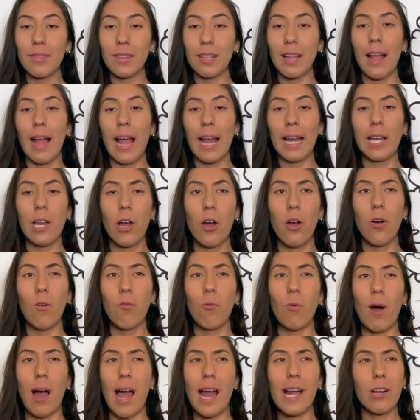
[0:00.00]
I know,
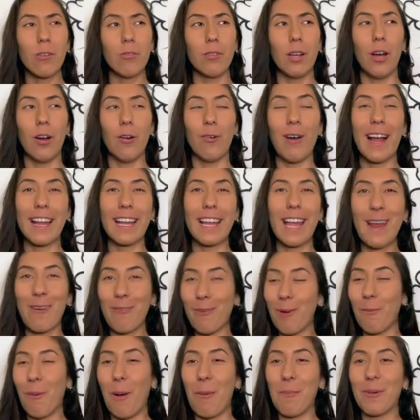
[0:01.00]
well, I don't know, I can't
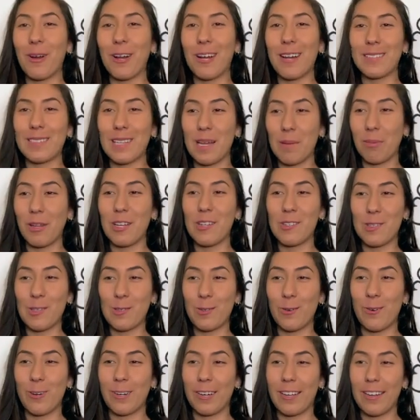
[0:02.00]
remember because I placed this
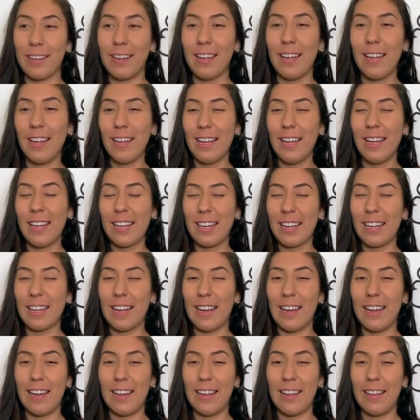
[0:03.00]
order
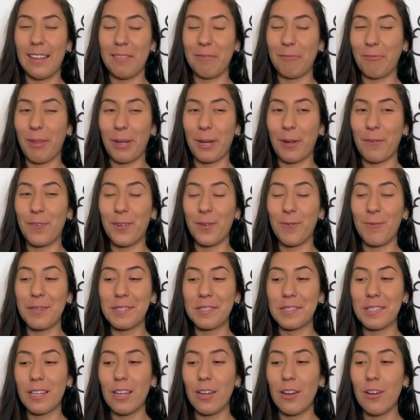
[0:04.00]
like a few
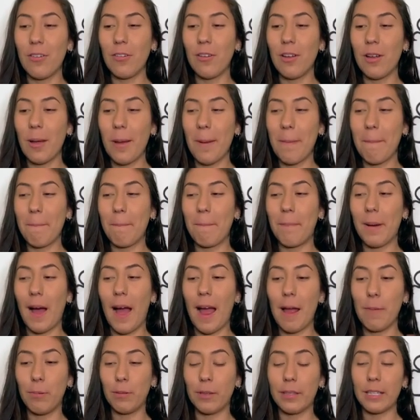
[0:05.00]
weeks ago, but
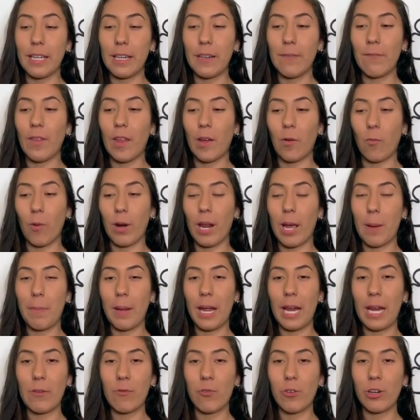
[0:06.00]
I believe like what I
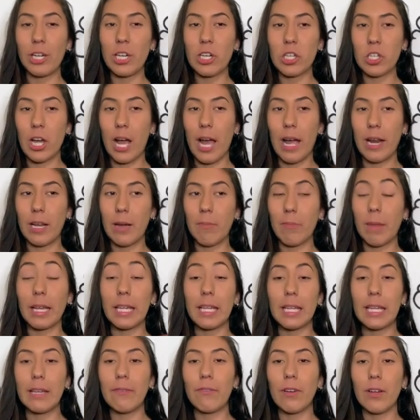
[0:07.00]
paid for each item, like
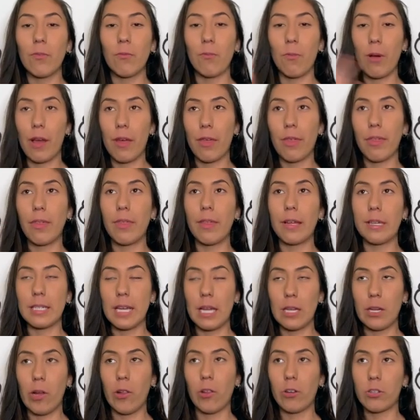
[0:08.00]
even with the
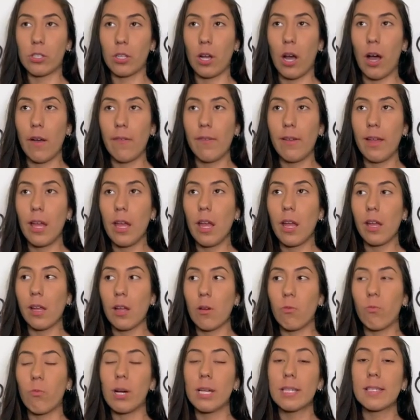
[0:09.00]
$10 off,
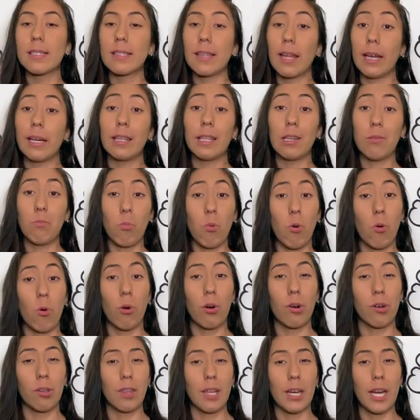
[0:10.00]
it was slightly
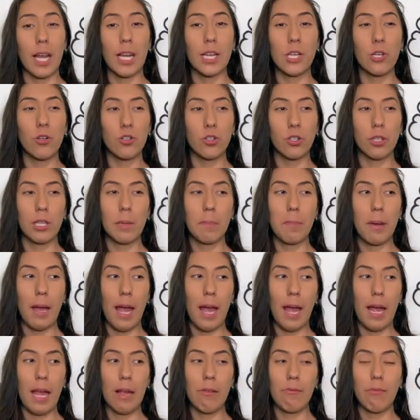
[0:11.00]
more than I usually
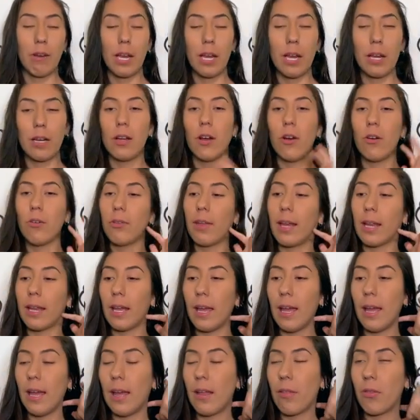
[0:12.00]
pay when I go like
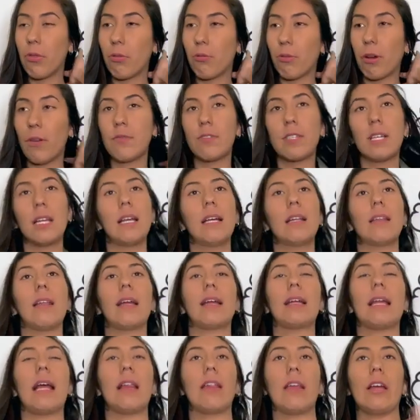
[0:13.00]
thrifting,
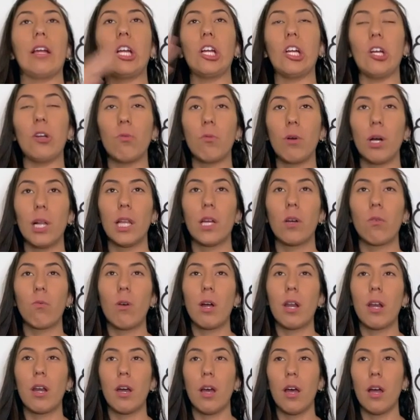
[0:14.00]
like at like Goodwill and
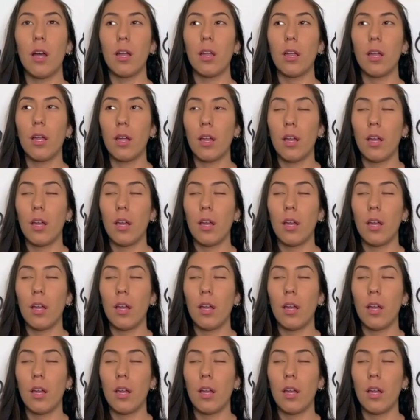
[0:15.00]
whatnot.